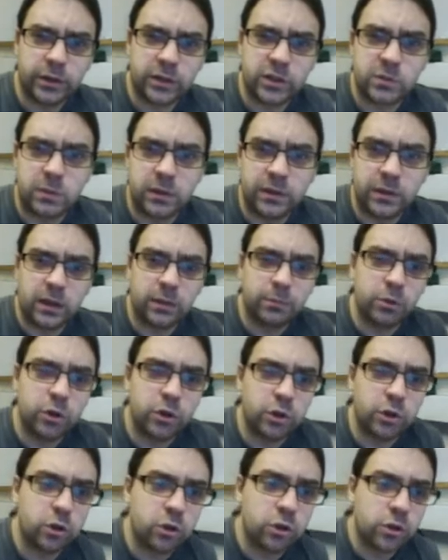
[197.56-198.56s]
I explain that, I'm
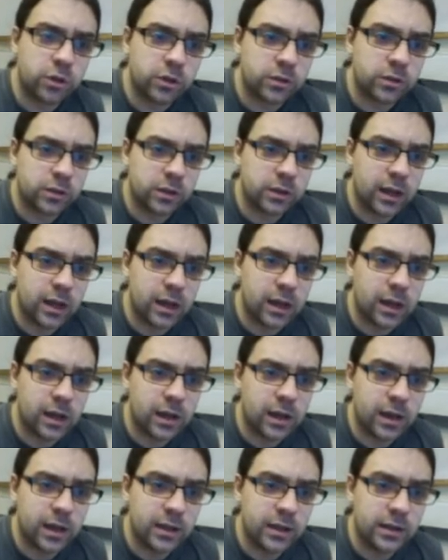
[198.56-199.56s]
going to look
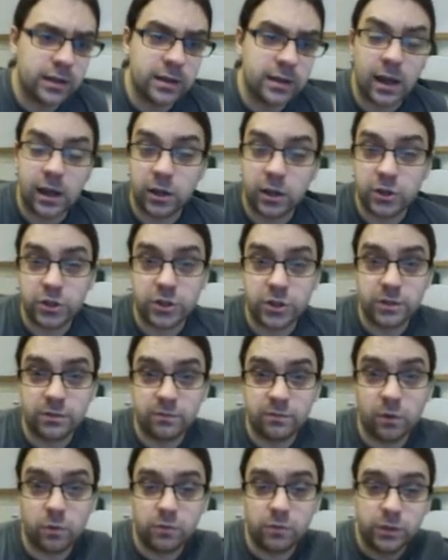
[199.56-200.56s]
at an analogy
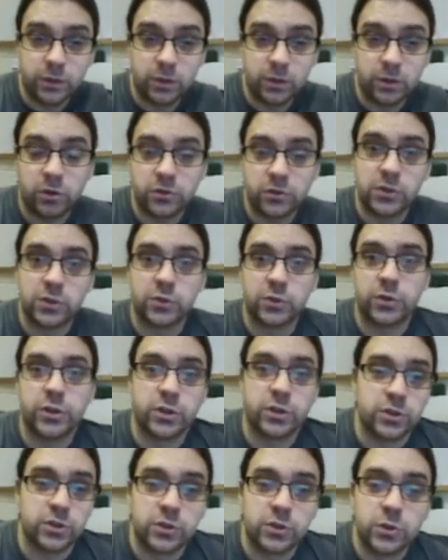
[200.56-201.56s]
involving
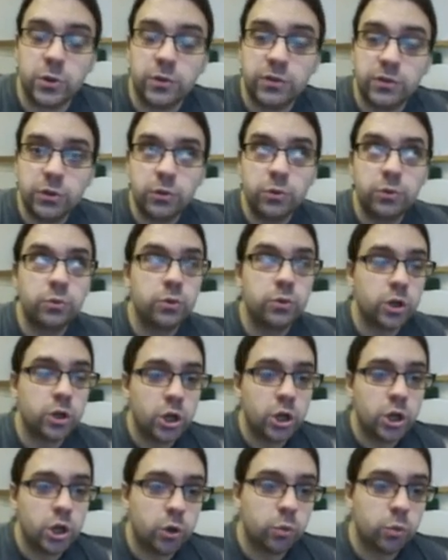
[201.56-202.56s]
concentration. So if you
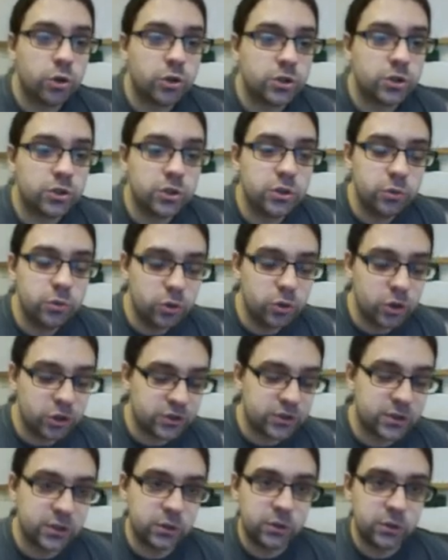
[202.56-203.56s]
were to do a
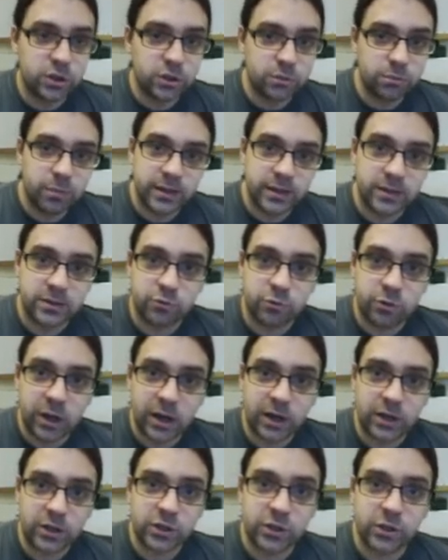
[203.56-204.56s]
solution-based
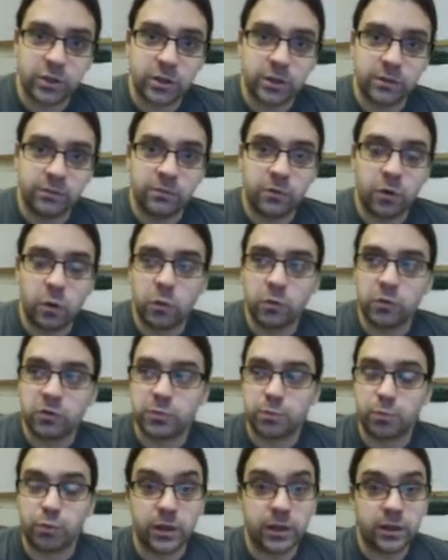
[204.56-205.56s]
reaction that involves
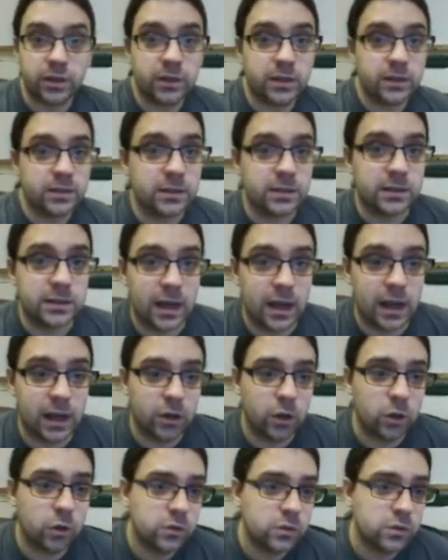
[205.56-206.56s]
breaking things into
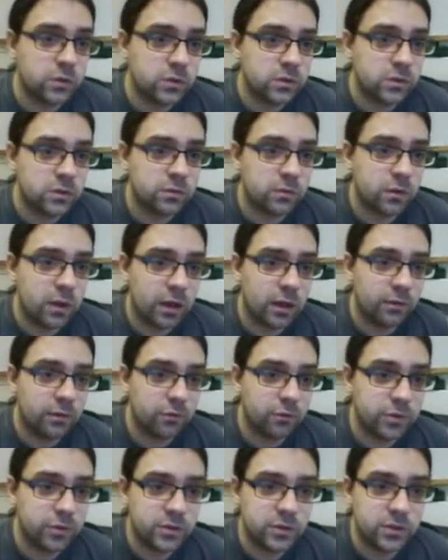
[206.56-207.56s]
ions, uh,
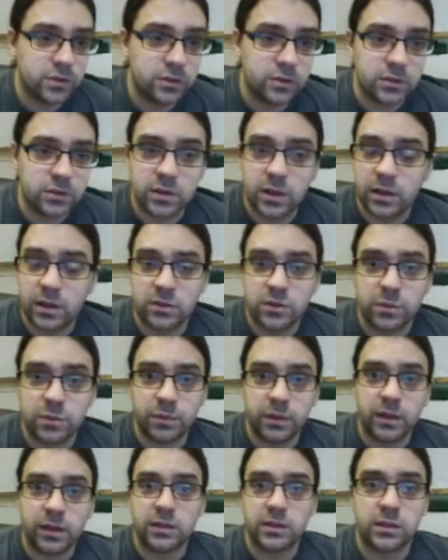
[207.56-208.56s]
for instance, uh,
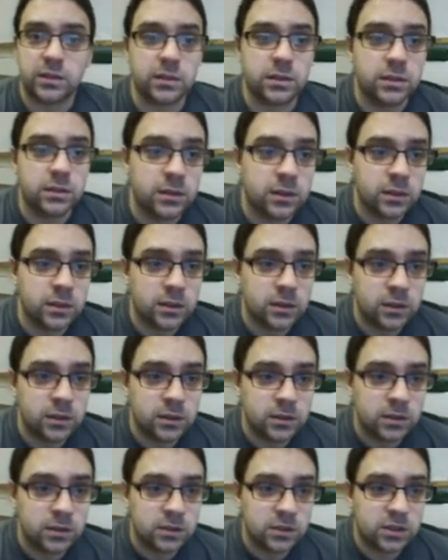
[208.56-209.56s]
something had to
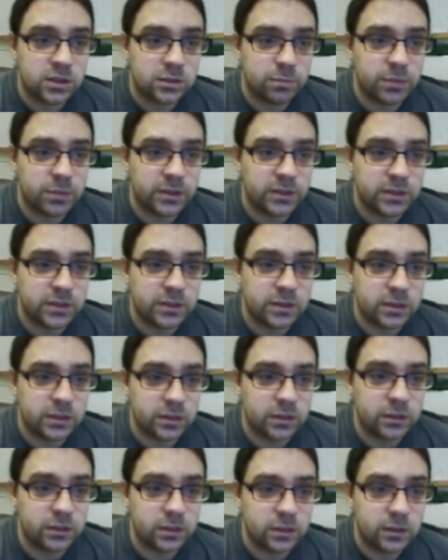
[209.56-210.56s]
split
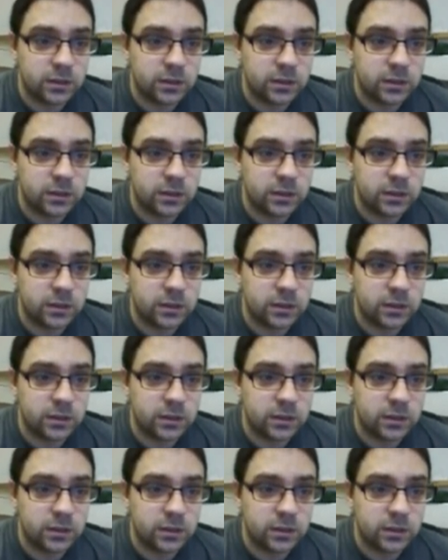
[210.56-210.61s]
into